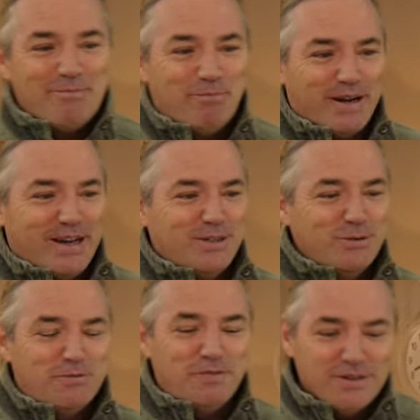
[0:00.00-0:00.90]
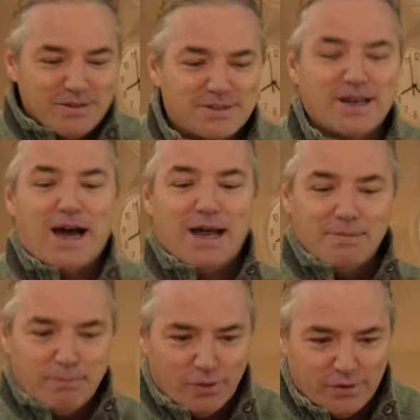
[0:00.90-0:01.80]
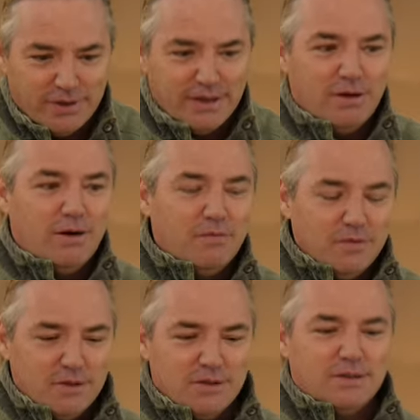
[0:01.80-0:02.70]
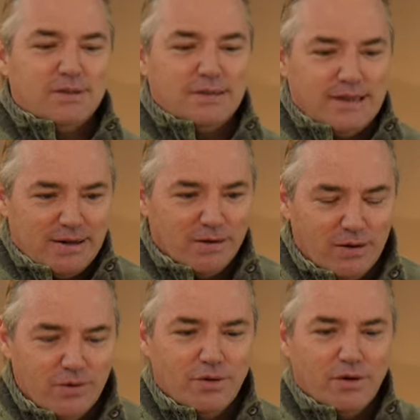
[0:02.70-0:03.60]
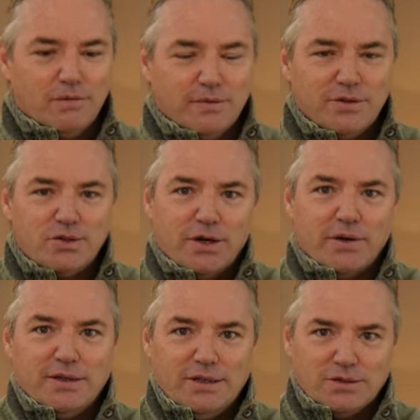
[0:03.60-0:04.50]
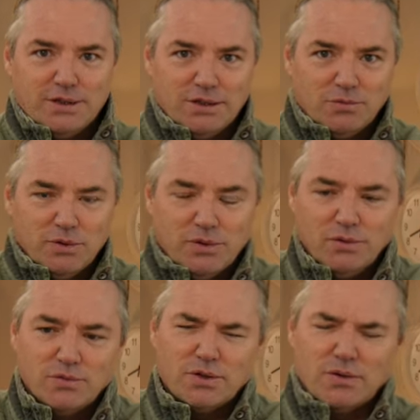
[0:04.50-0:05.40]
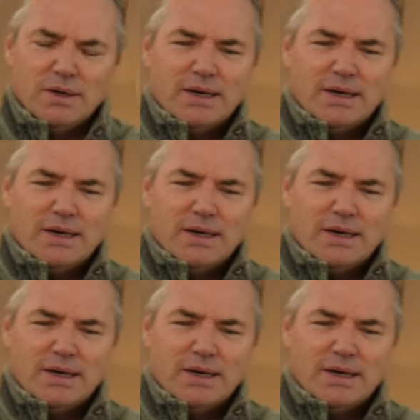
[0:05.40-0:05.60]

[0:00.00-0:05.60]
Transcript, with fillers: But I do feel this unburdening of and this download of and sharing these things with you. So